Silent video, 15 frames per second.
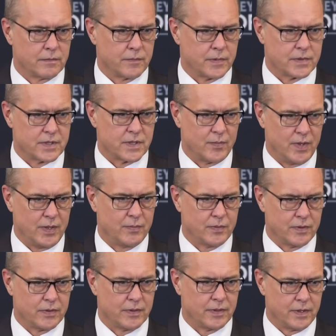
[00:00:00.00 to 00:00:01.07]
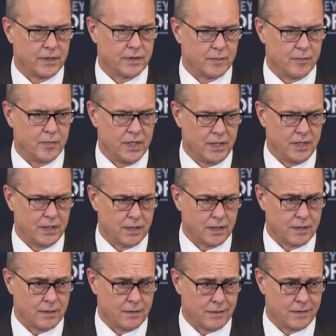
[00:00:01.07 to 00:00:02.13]
Because the people in the media
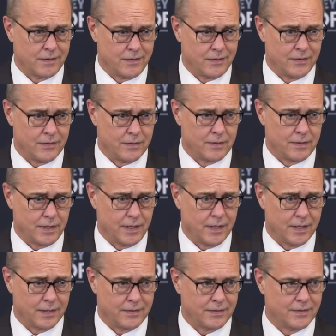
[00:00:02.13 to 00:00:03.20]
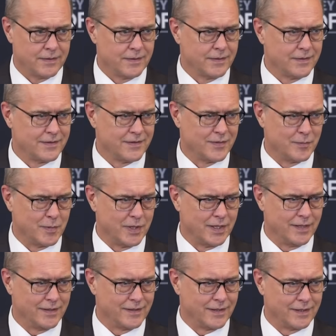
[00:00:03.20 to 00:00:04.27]
doing that to
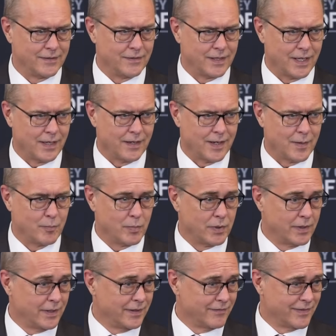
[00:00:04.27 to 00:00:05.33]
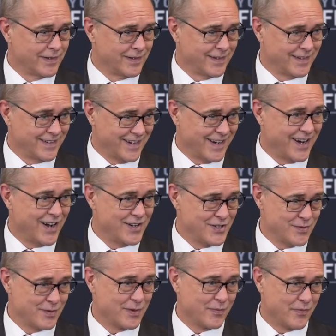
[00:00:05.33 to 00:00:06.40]
me, like, you cannot believe it. You know, I caught
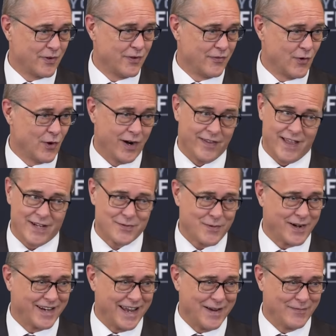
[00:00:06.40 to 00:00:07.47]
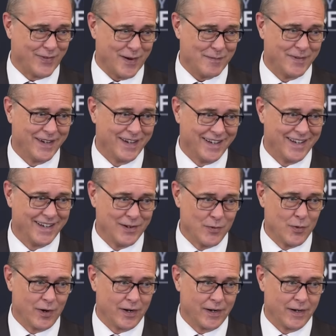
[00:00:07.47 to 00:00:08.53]
you with the full forehead. That's where it came from. You
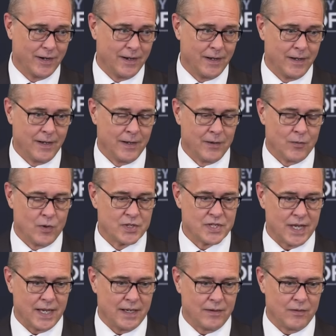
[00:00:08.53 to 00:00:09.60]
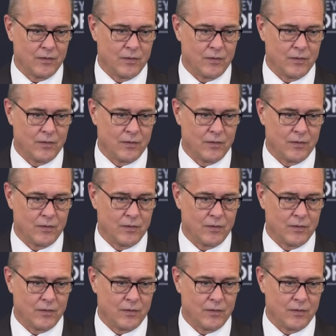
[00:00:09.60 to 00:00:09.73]
were, what's that?